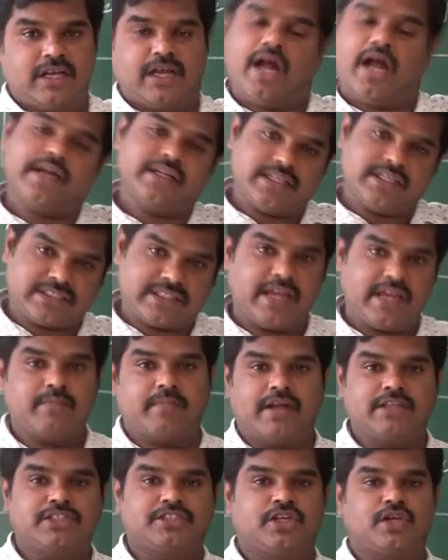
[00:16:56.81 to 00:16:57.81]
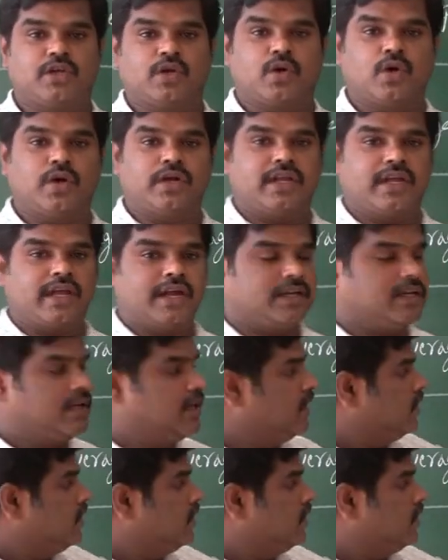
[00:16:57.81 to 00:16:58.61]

and the same answer you are going to get,